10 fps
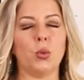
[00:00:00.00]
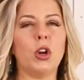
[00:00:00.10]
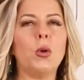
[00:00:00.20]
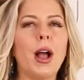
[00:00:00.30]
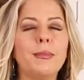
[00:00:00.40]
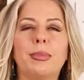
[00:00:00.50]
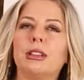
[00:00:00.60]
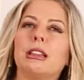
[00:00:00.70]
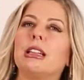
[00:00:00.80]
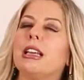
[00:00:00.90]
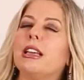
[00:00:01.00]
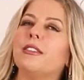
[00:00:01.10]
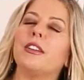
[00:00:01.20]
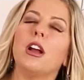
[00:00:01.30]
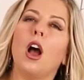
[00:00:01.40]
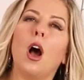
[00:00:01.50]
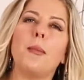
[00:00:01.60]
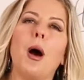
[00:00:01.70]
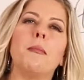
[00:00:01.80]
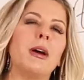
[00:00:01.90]
What do I believe
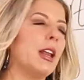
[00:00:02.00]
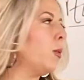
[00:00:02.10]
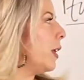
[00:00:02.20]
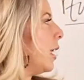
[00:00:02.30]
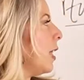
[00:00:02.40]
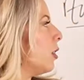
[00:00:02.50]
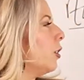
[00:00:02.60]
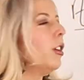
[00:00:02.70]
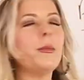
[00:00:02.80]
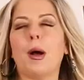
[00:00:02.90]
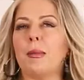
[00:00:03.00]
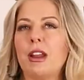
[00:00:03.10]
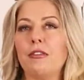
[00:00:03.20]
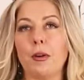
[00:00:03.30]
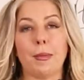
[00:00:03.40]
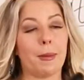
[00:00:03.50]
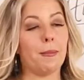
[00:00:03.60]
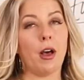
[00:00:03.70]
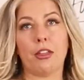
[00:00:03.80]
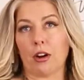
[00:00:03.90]
about money? What did I learn about money from my
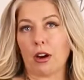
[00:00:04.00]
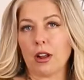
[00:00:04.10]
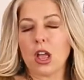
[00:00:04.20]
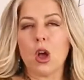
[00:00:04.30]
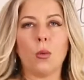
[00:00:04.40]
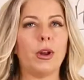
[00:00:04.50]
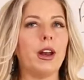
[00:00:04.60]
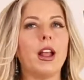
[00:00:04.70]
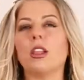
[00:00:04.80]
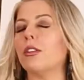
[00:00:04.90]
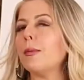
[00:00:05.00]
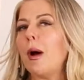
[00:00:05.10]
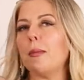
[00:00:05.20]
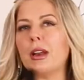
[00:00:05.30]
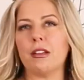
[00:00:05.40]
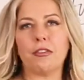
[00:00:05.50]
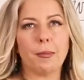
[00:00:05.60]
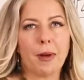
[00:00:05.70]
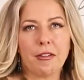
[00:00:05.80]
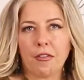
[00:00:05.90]
mother? What did I learn about money
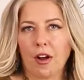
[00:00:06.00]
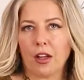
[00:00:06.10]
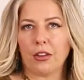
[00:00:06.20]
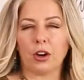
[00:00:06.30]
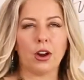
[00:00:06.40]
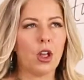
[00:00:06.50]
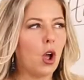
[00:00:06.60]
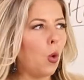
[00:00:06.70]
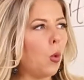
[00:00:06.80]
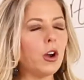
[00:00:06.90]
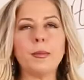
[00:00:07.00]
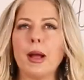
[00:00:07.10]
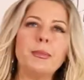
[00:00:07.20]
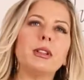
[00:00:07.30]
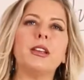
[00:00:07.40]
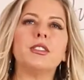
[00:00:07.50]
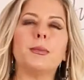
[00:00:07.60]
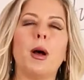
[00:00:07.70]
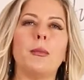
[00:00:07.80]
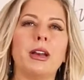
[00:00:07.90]
from my father? What are my beliefs
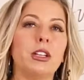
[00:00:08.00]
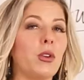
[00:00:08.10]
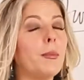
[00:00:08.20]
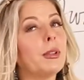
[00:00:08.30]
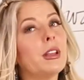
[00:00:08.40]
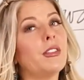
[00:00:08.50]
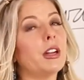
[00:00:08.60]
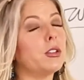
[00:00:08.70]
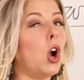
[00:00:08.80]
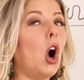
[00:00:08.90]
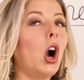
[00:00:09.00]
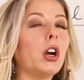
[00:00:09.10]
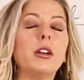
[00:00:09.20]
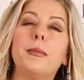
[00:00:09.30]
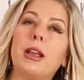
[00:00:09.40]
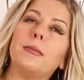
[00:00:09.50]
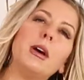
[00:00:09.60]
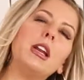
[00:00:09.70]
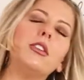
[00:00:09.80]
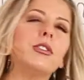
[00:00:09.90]
about money? Do I believe that it's hard to make
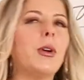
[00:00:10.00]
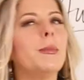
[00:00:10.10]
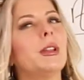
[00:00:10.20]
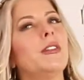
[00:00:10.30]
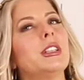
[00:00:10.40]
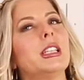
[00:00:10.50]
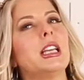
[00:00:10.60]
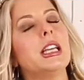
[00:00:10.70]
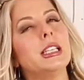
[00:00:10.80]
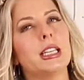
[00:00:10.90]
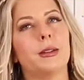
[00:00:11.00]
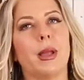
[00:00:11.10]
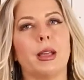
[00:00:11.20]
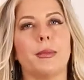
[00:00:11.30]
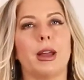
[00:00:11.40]
money or do I believe it's easy to make